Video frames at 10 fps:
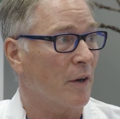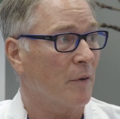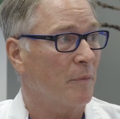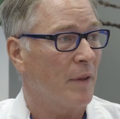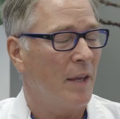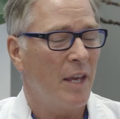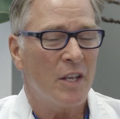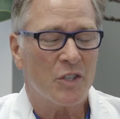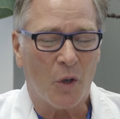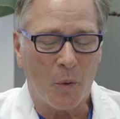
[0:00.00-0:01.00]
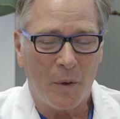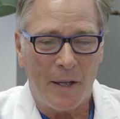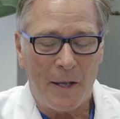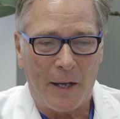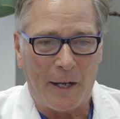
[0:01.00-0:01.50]
there. So
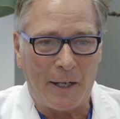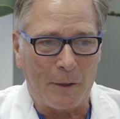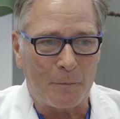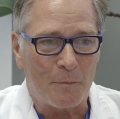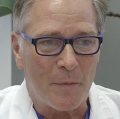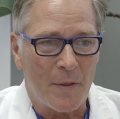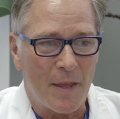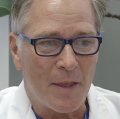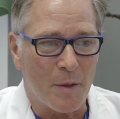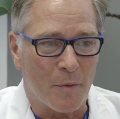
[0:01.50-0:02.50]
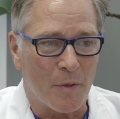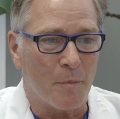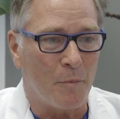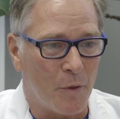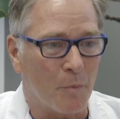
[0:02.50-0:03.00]
uh, the, the,
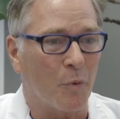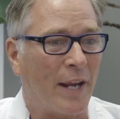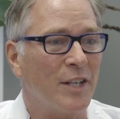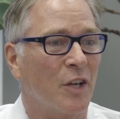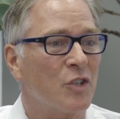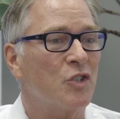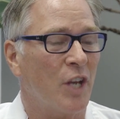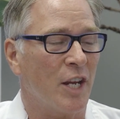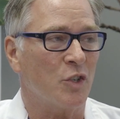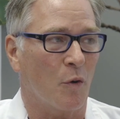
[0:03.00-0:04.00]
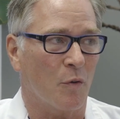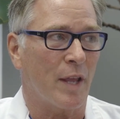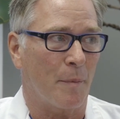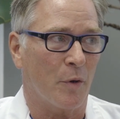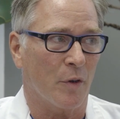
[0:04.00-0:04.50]
the brain does change over
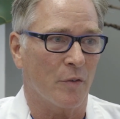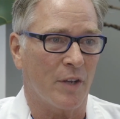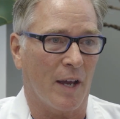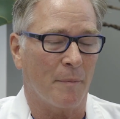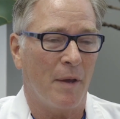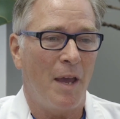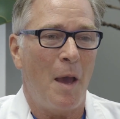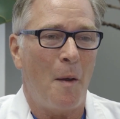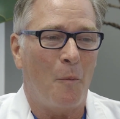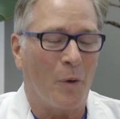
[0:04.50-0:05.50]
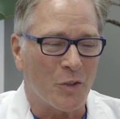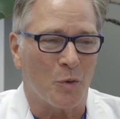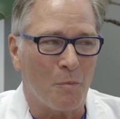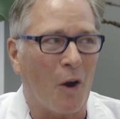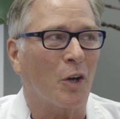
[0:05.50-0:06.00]
that period of time. What's
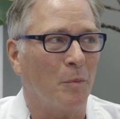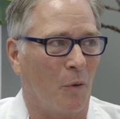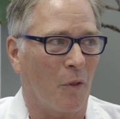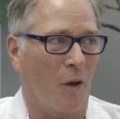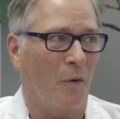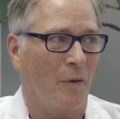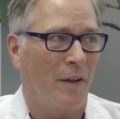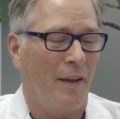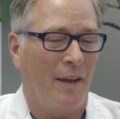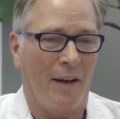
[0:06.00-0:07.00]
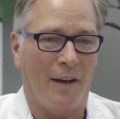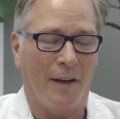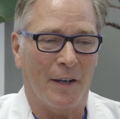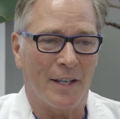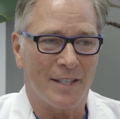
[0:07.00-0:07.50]
remarkable, though,
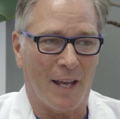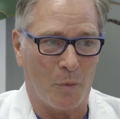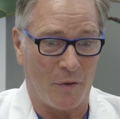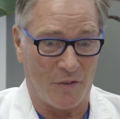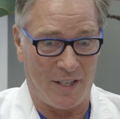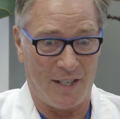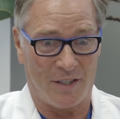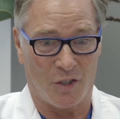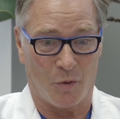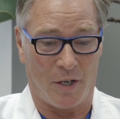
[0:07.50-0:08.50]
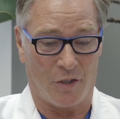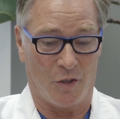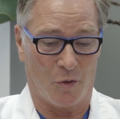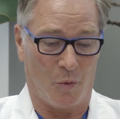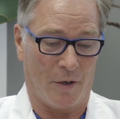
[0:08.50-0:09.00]
uh, is that we've seen
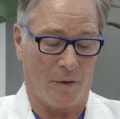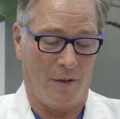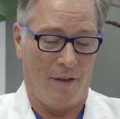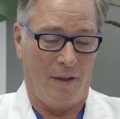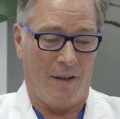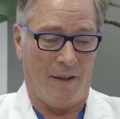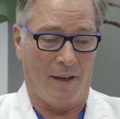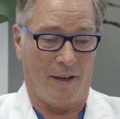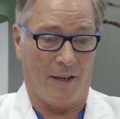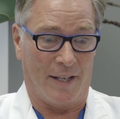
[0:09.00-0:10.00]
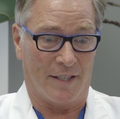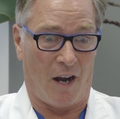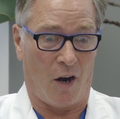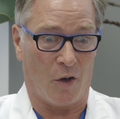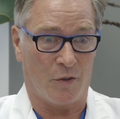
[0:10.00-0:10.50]
situations where uh, it's
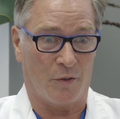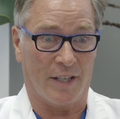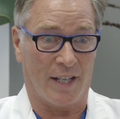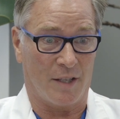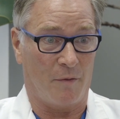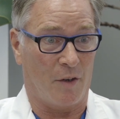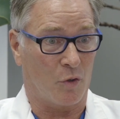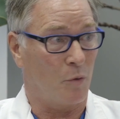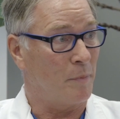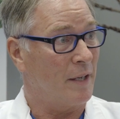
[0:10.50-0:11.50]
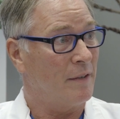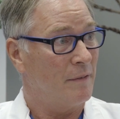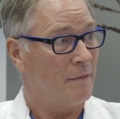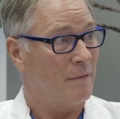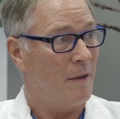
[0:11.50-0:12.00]
hard to get the ventricle big,
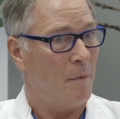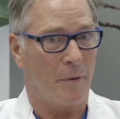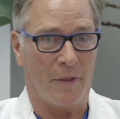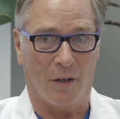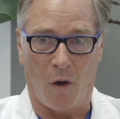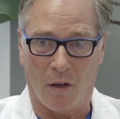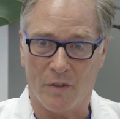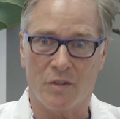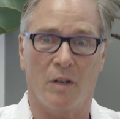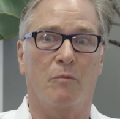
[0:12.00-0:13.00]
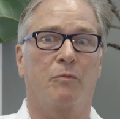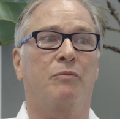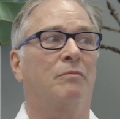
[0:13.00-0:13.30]
but then all of a sudden,